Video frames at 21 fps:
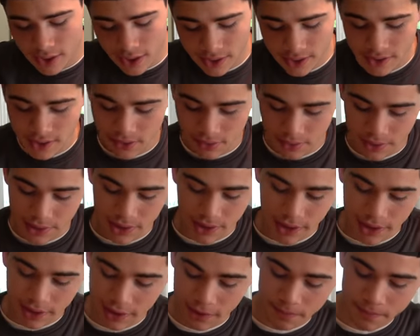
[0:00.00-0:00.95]
I still really
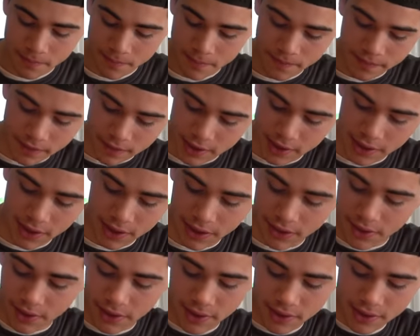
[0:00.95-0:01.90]
like it. I'm gonna
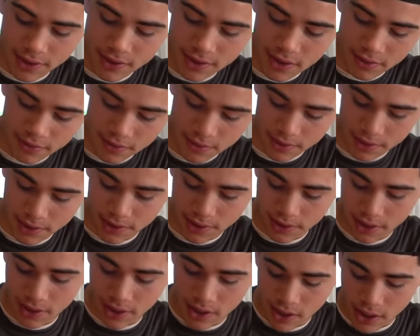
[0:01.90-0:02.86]
eat it all. This stuff's really good.